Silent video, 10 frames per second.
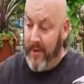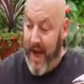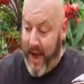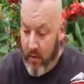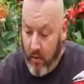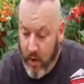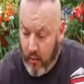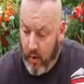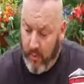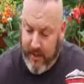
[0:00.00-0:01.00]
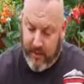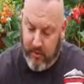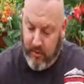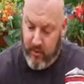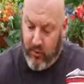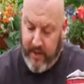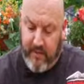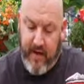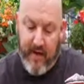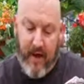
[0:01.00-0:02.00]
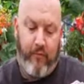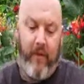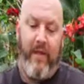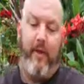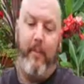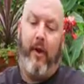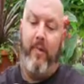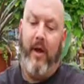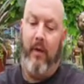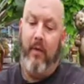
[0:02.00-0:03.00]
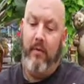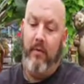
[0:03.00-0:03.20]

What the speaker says: Now, what we can do is we can take our friend the butter mill,